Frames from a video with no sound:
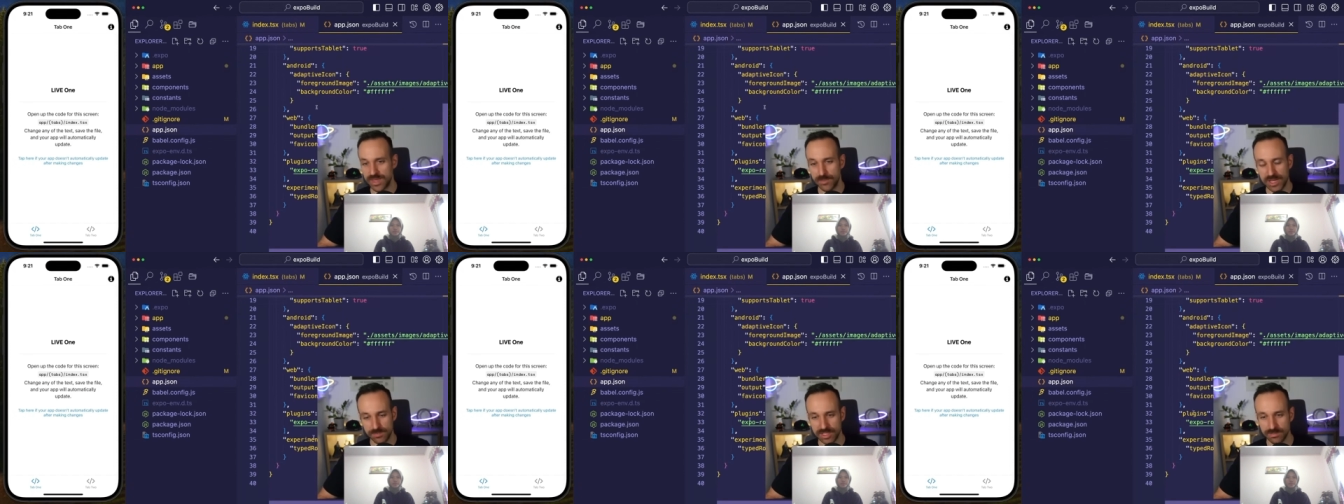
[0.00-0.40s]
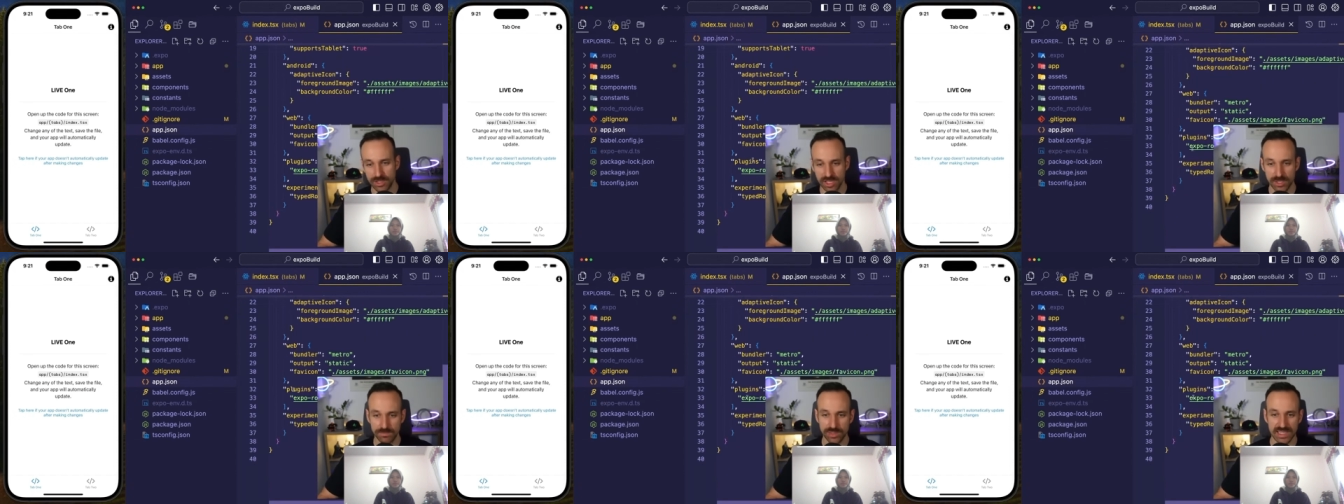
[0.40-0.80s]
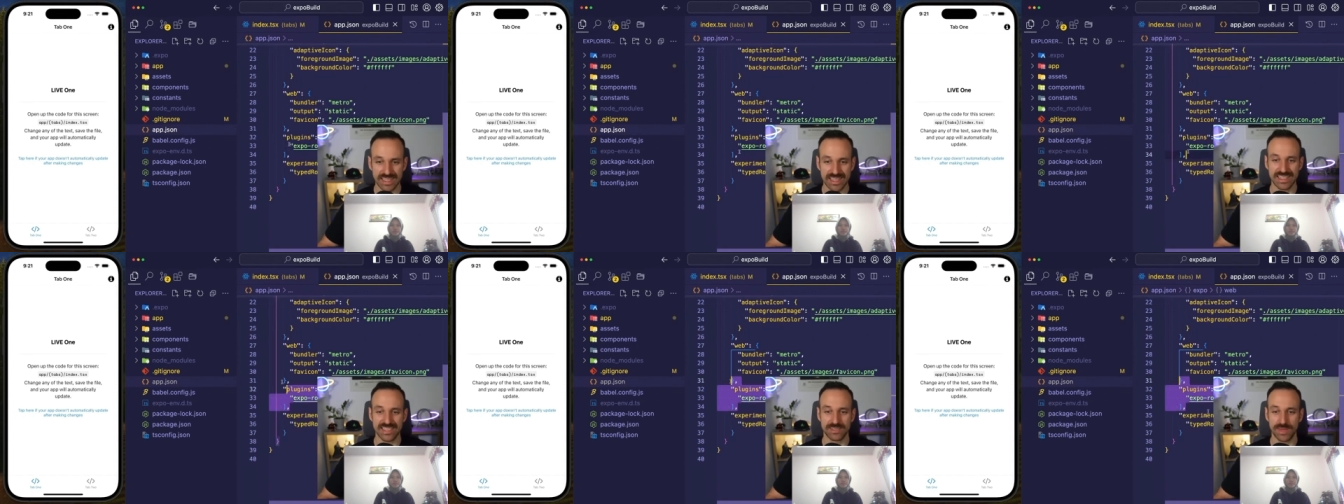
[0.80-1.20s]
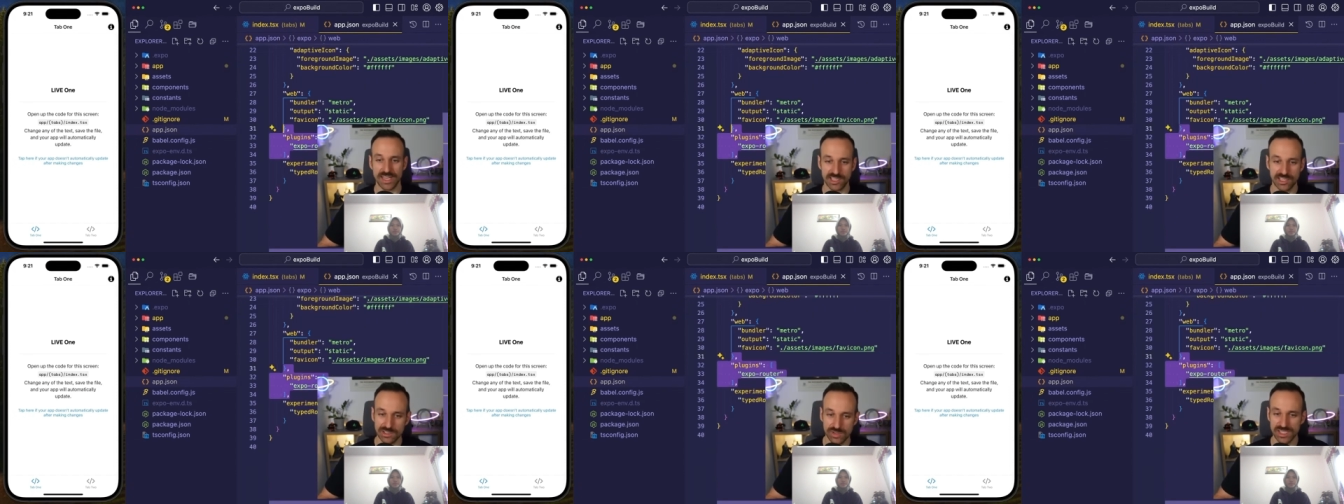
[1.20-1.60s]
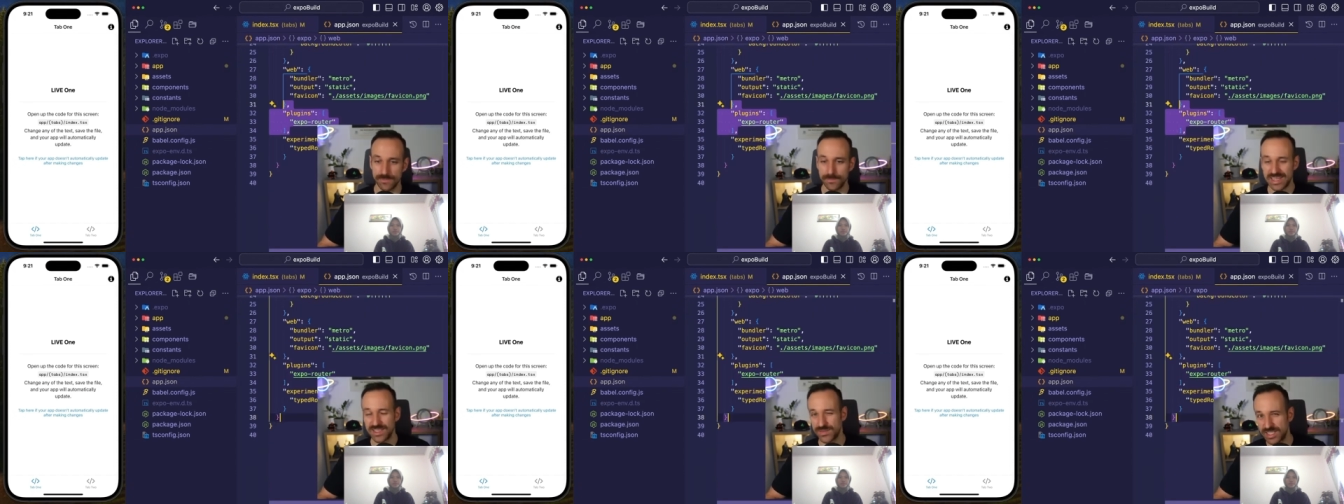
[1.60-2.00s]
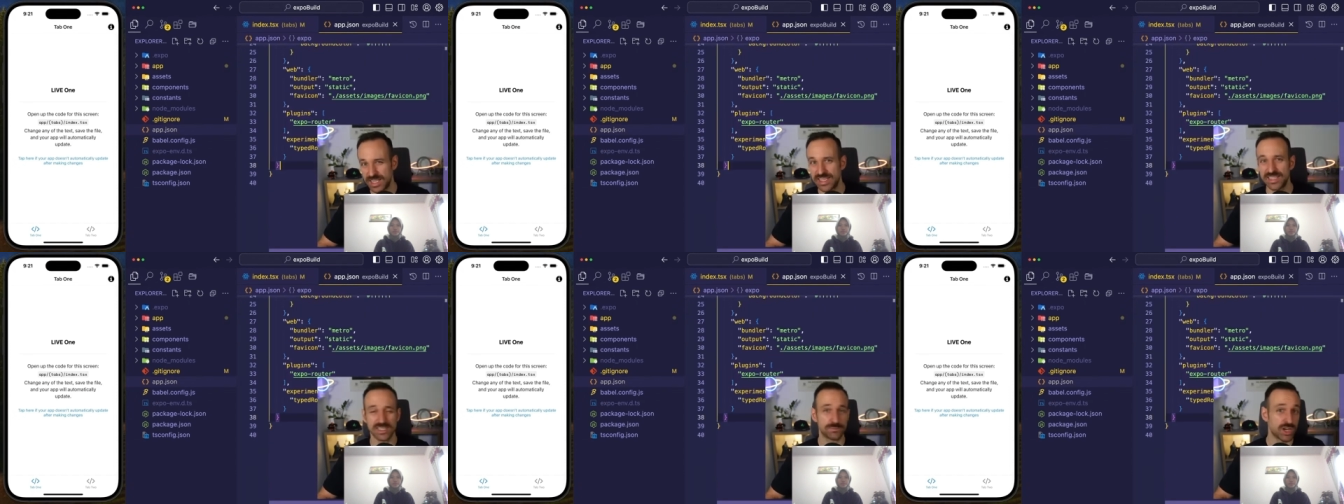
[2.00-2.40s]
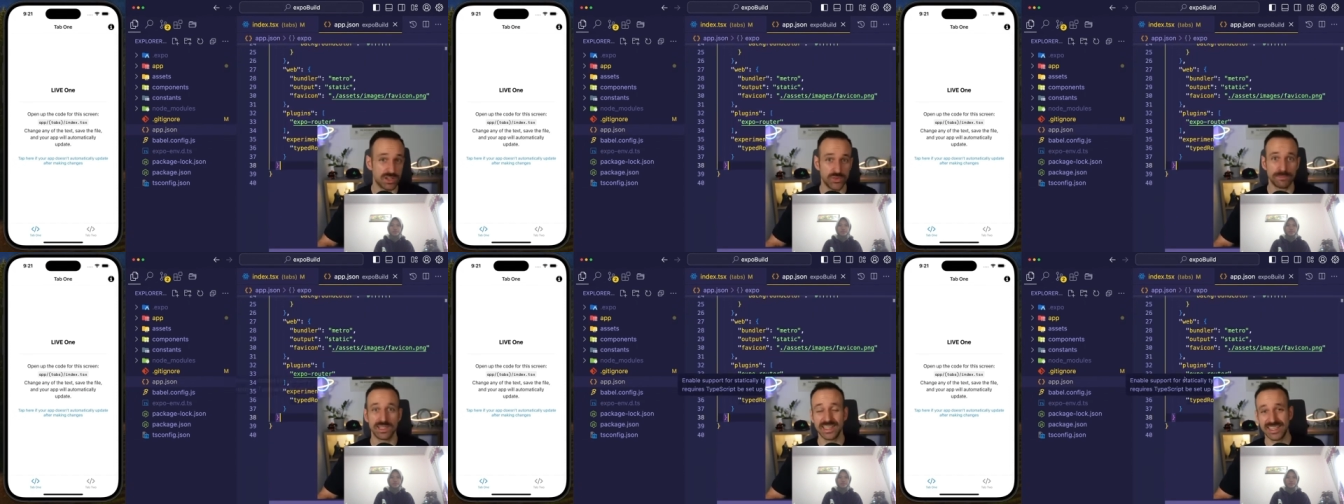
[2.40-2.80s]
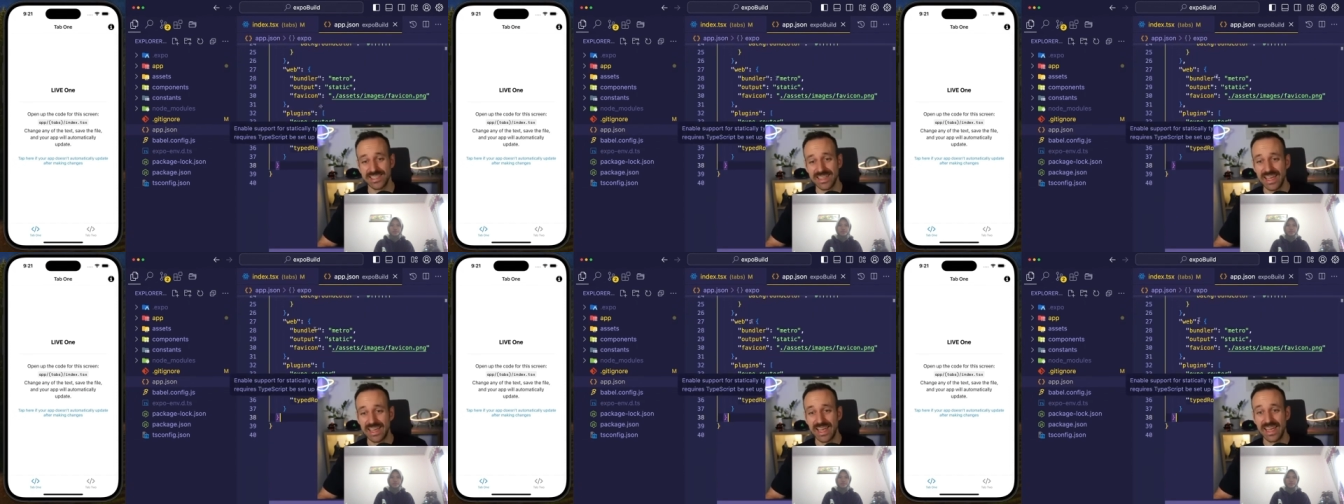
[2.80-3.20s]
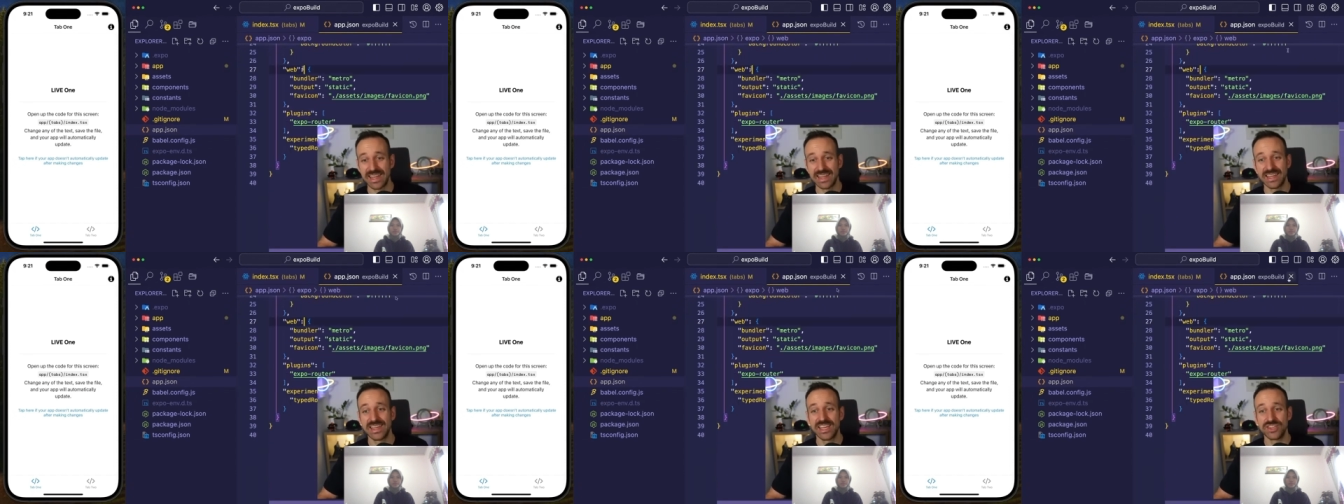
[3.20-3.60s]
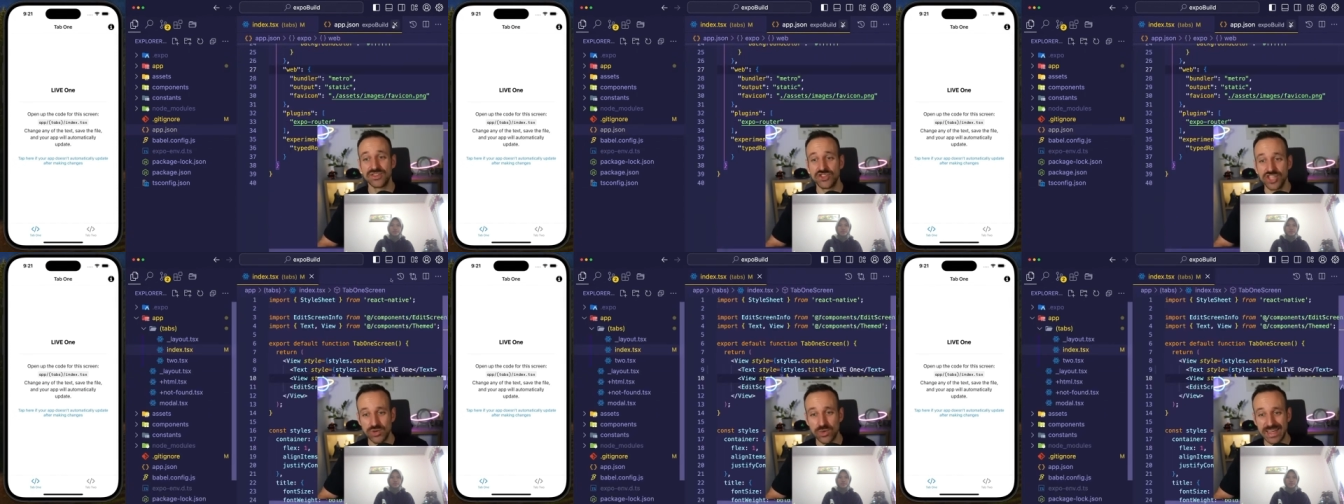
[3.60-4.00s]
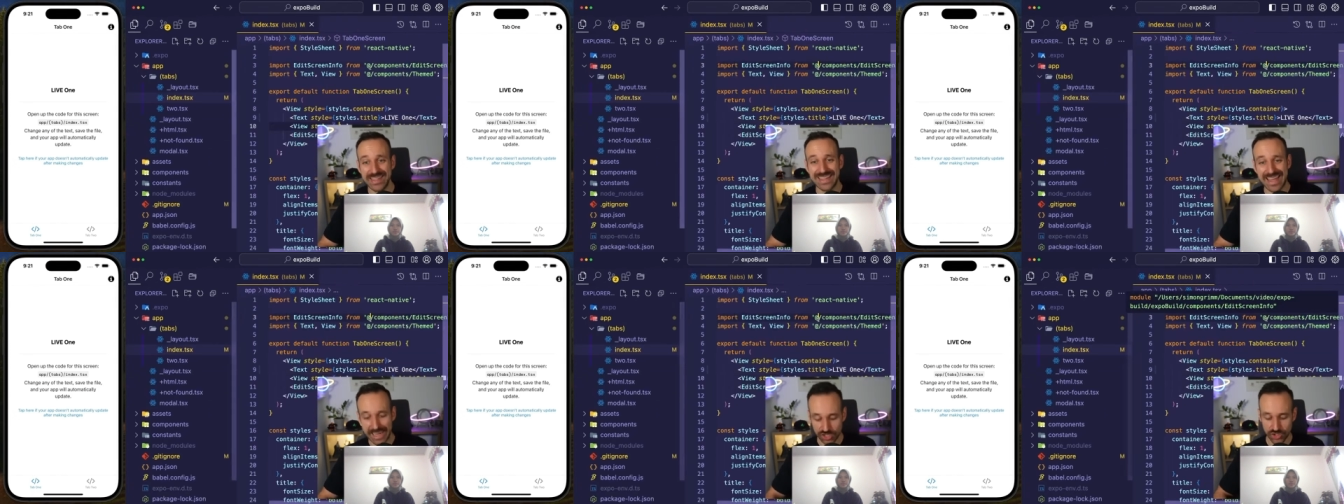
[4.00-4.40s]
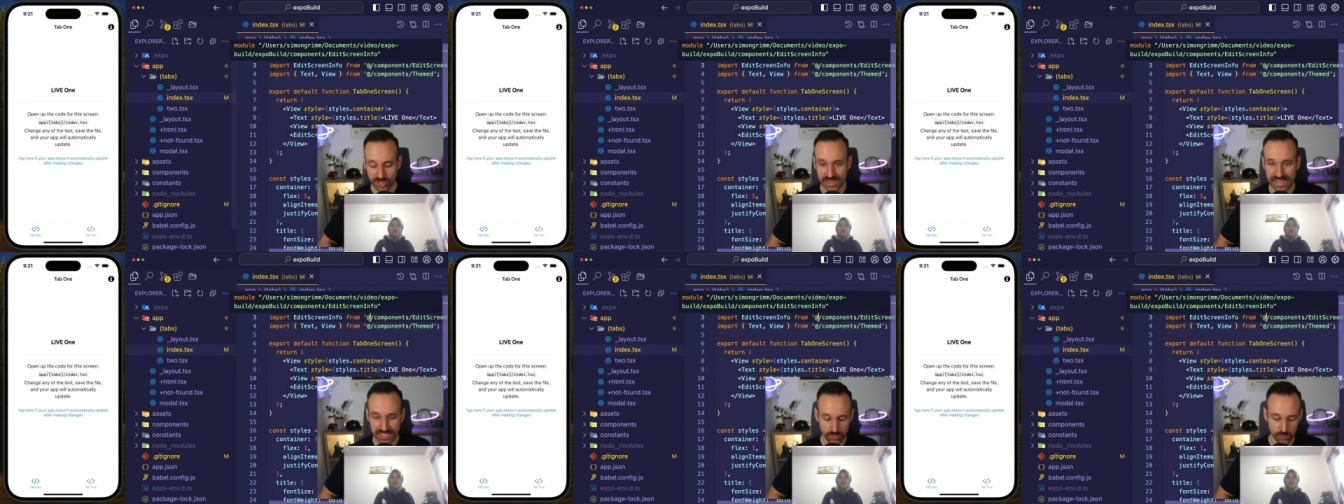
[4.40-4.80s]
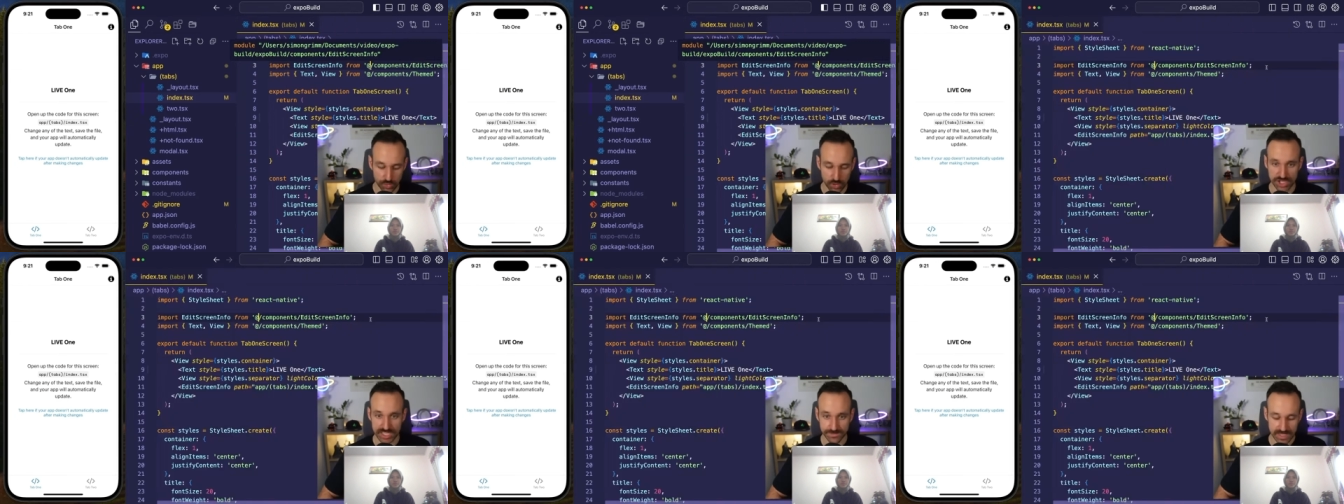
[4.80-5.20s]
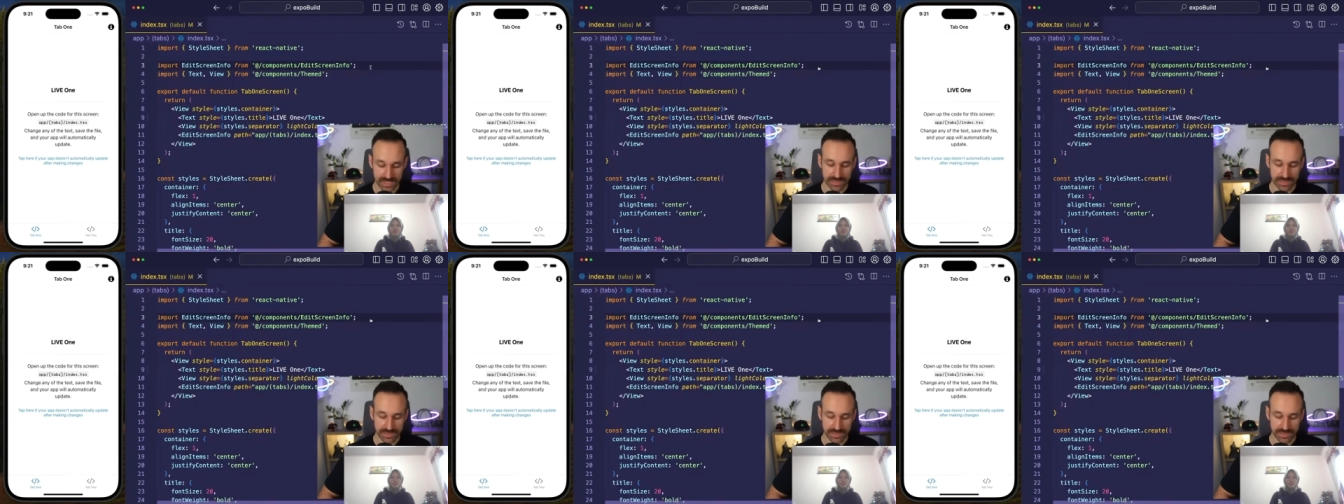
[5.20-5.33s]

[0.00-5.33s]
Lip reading: There might be a block about plugins. It might include some native settings, some config plugins, and then you generate an actual native project.